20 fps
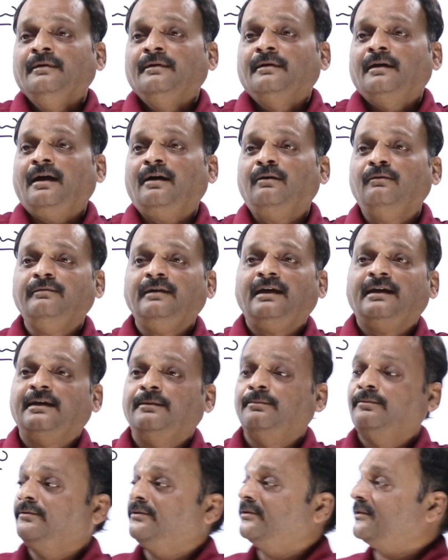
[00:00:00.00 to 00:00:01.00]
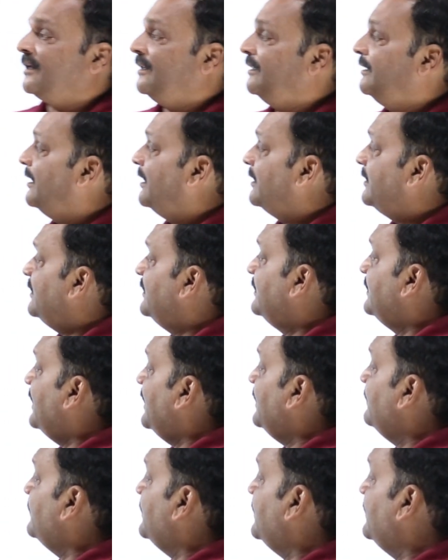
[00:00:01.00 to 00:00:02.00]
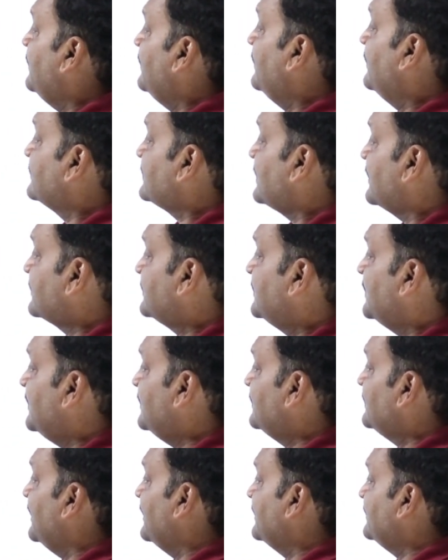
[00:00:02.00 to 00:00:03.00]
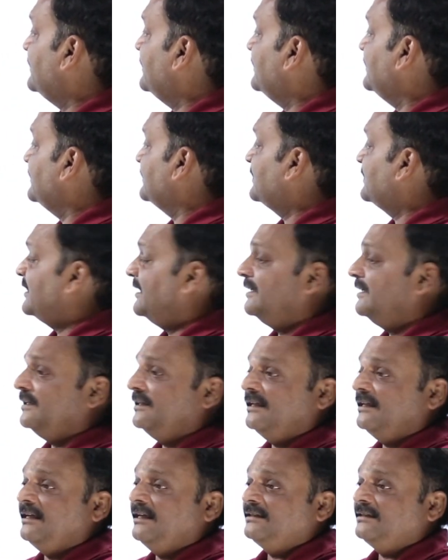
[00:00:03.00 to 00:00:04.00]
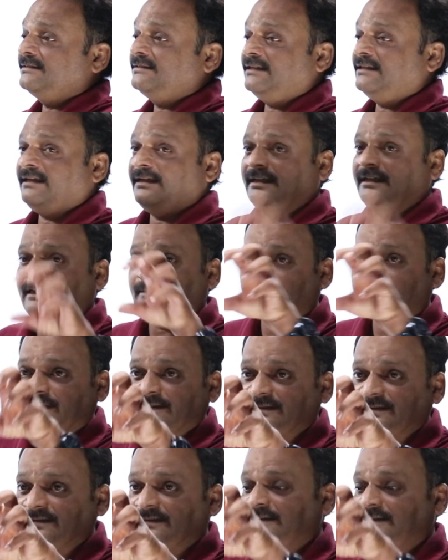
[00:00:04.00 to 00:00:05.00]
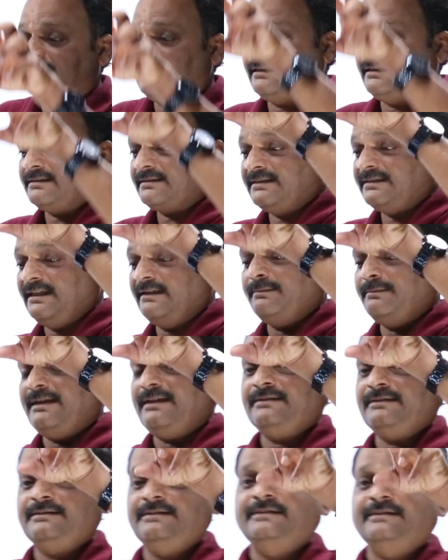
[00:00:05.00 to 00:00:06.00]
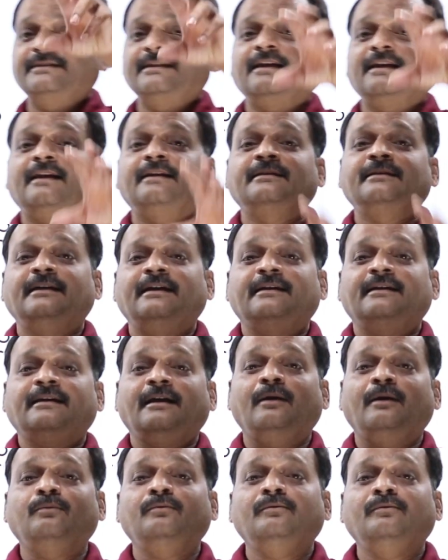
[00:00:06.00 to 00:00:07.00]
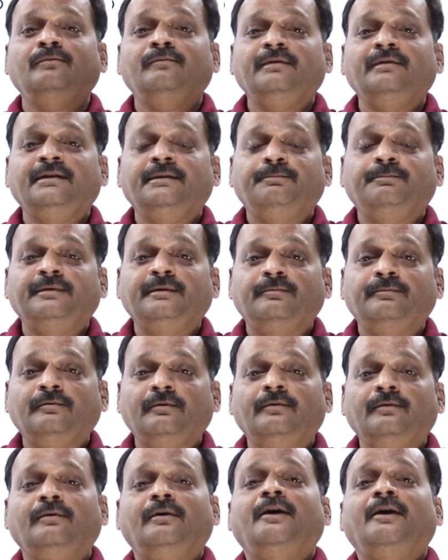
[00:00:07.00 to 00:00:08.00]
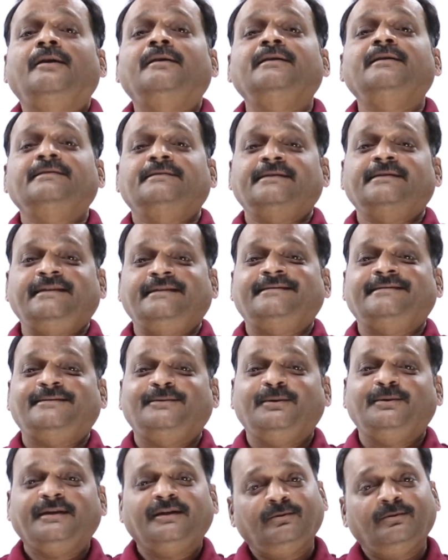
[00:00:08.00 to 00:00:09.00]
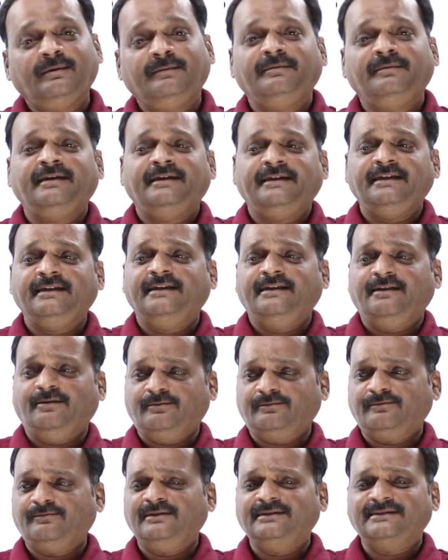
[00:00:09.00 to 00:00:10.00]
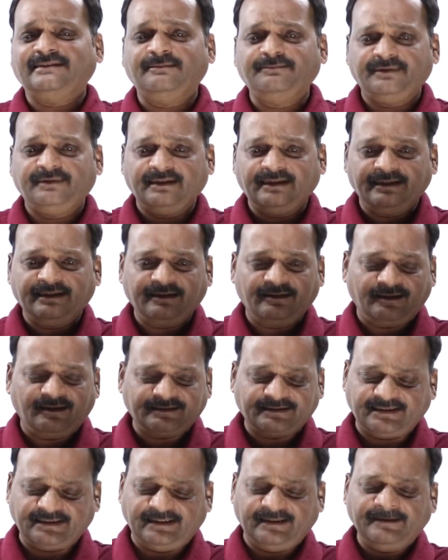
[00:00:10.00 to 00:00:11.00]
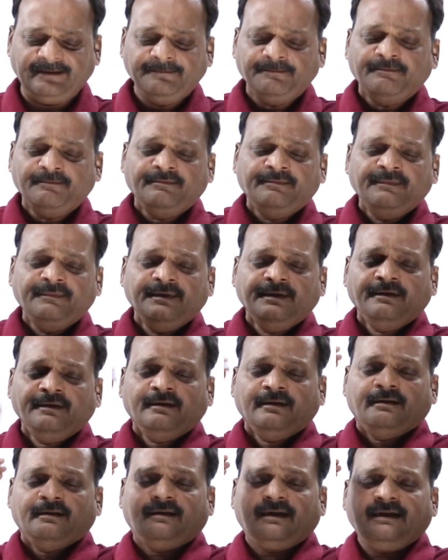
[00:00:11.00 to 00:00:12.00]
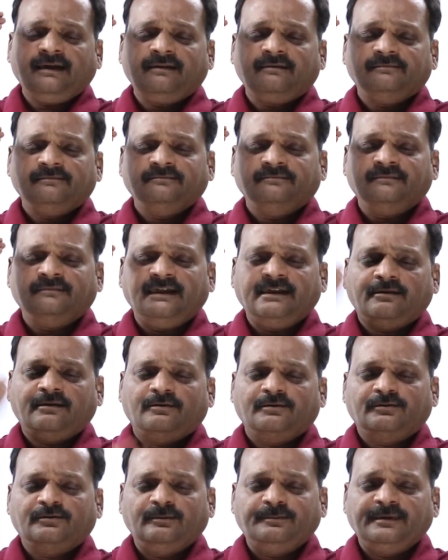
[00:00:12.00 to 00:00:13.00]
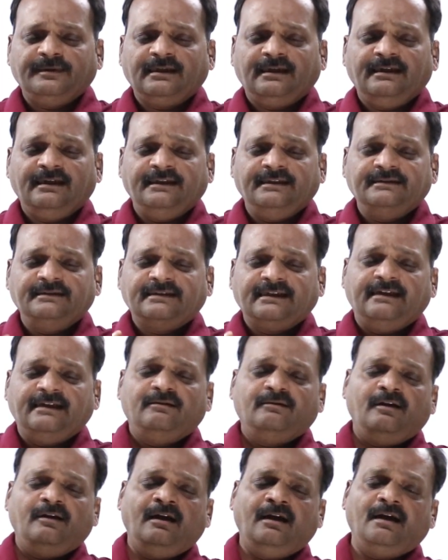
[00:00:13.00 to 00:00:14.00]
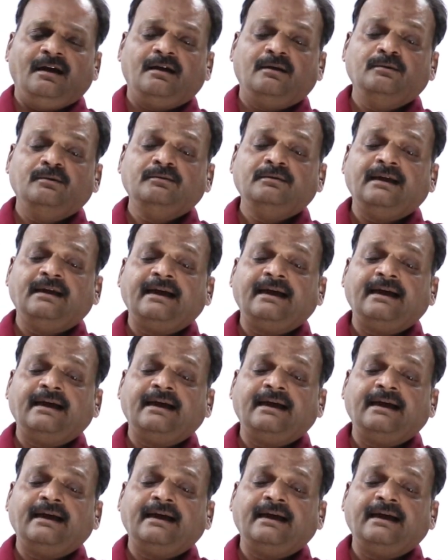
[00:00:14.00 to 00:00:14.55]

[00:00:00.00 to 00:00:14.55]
how we are able to tell that in diamond the structure is like this, right? In NaCl, Na plus is here, Cl minus is here, like that. How do we people know all these things? Okay, you may be getting a doubt when something I cannot see, right? Microscopically inside, how the